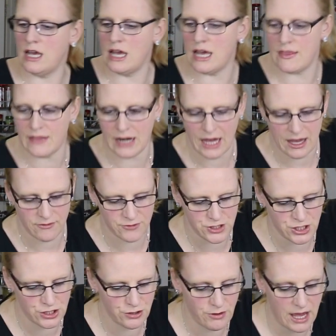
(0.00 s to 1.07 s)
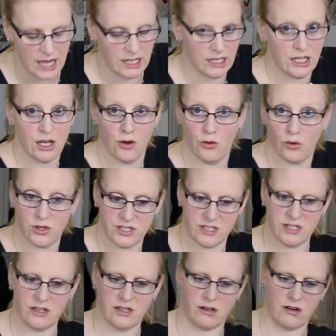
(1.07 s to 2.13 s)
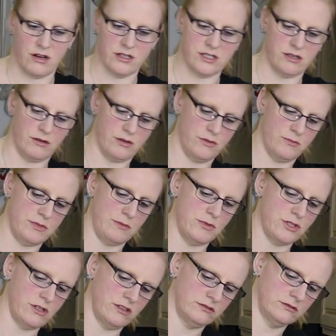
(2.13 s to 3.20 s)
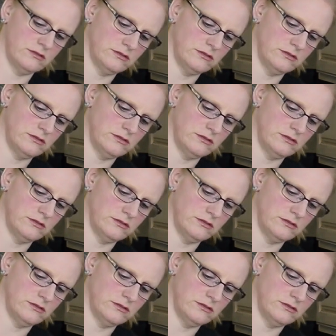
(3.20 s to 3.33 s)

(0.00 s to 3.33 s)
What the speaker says: And then I have 2 egg yolks that are also at room temperature.